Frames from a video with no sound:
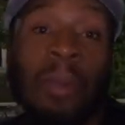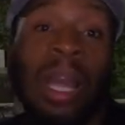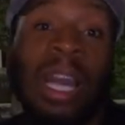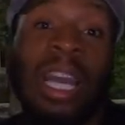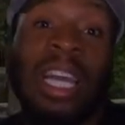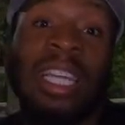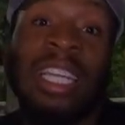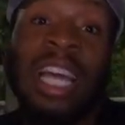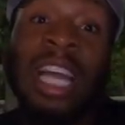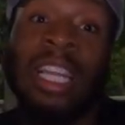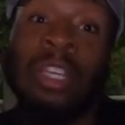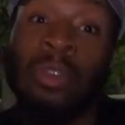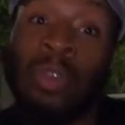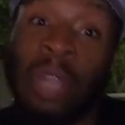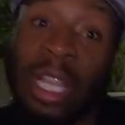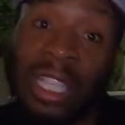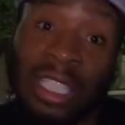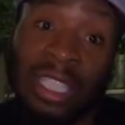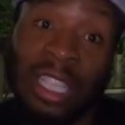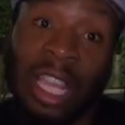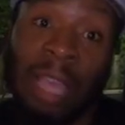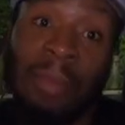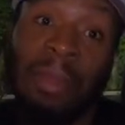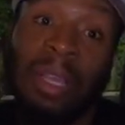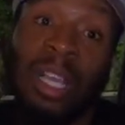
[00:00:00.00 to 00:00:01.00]
But I cannot do
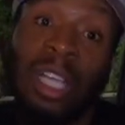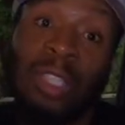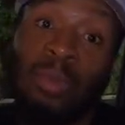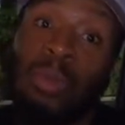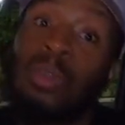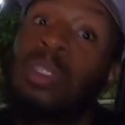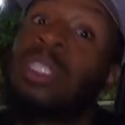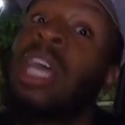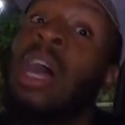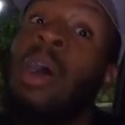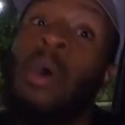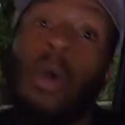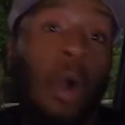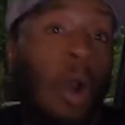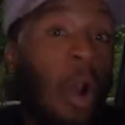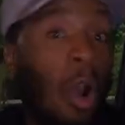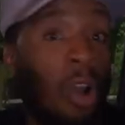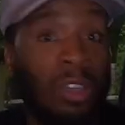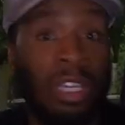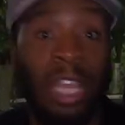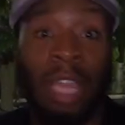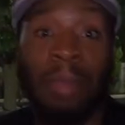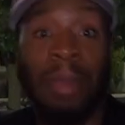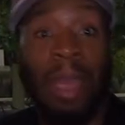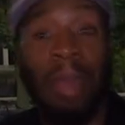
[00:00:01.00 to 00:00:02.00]
that today because we was out
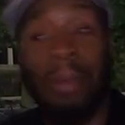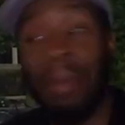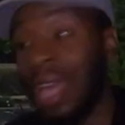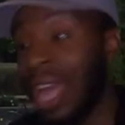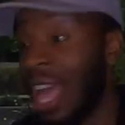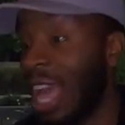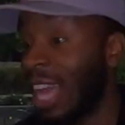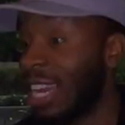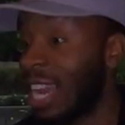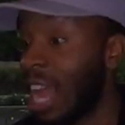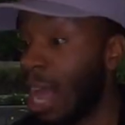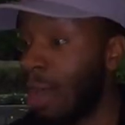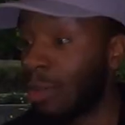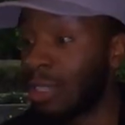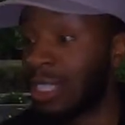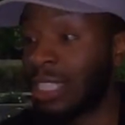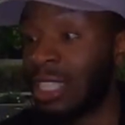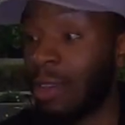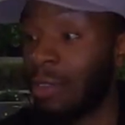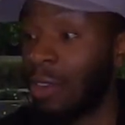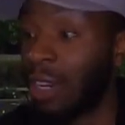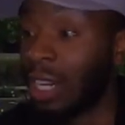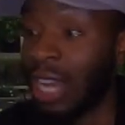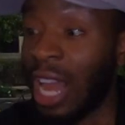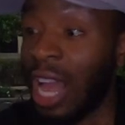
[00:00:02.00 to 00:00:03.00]
all day, baby. Now it's
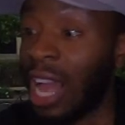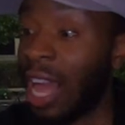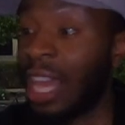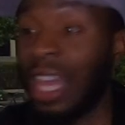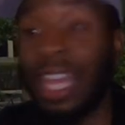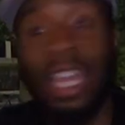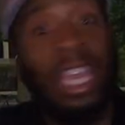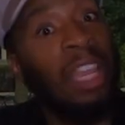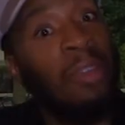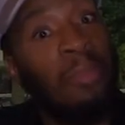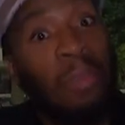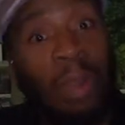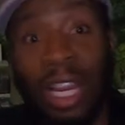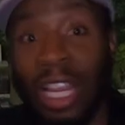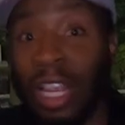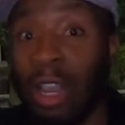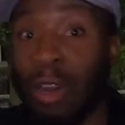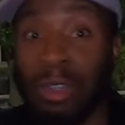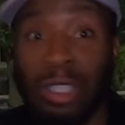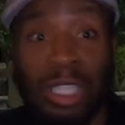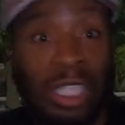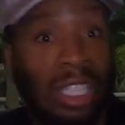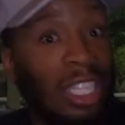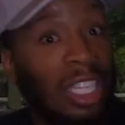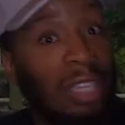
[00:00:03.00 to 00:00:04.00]
seven o'clock. I can get ready to
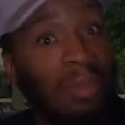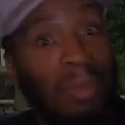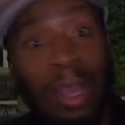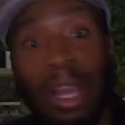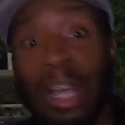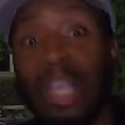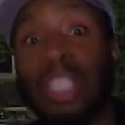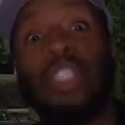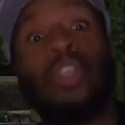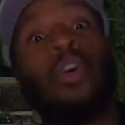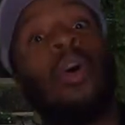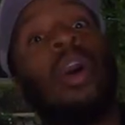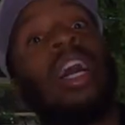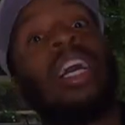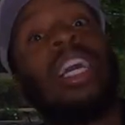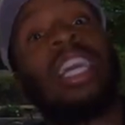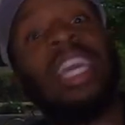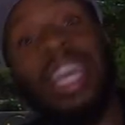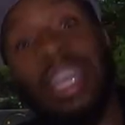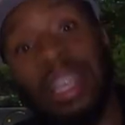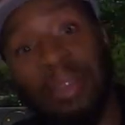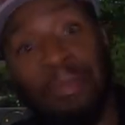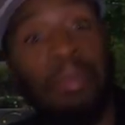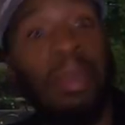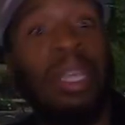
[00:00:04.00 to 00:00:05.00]
go to sleep so I can
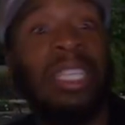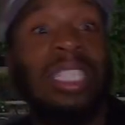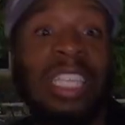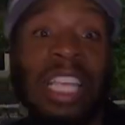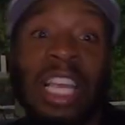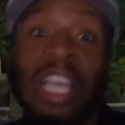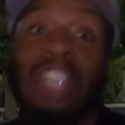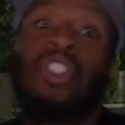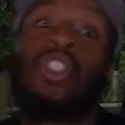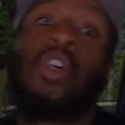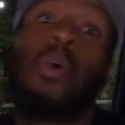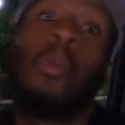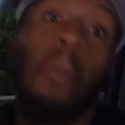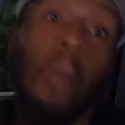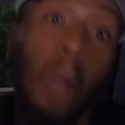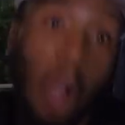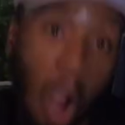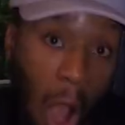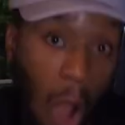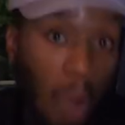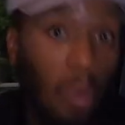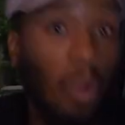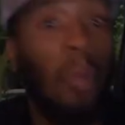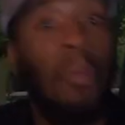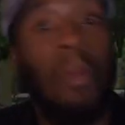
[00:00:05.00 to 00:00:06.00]
get busy
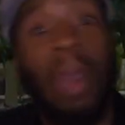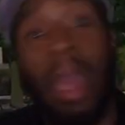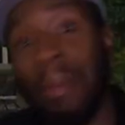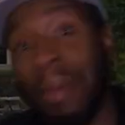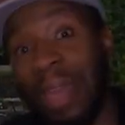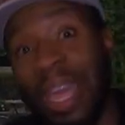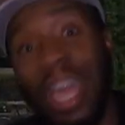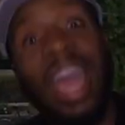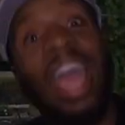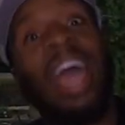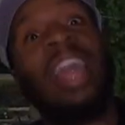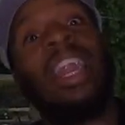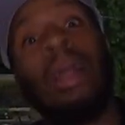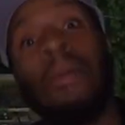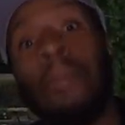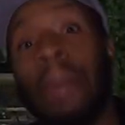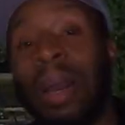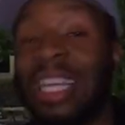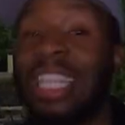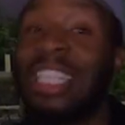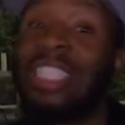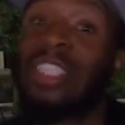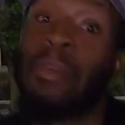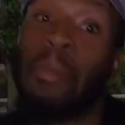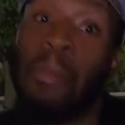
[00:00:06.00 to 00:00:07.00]
tomorrow, baby. And I
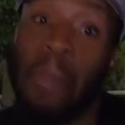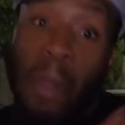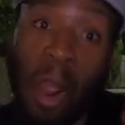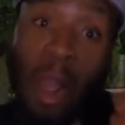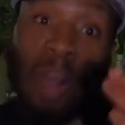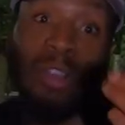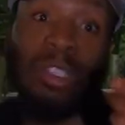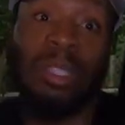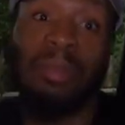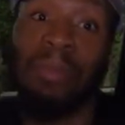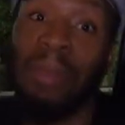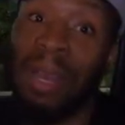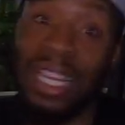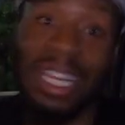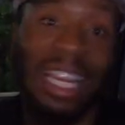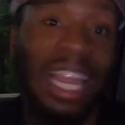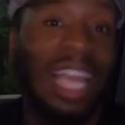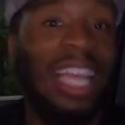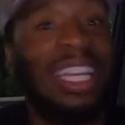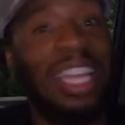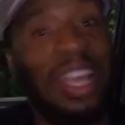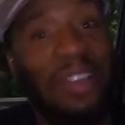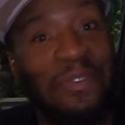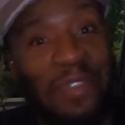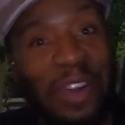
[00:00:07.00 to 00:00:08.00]
might need to borrow some money,
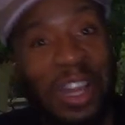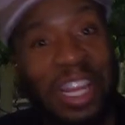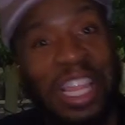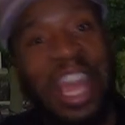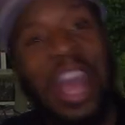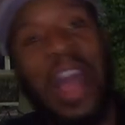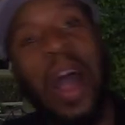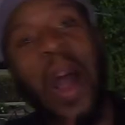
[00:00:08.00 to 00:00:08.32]
like it ain't funny.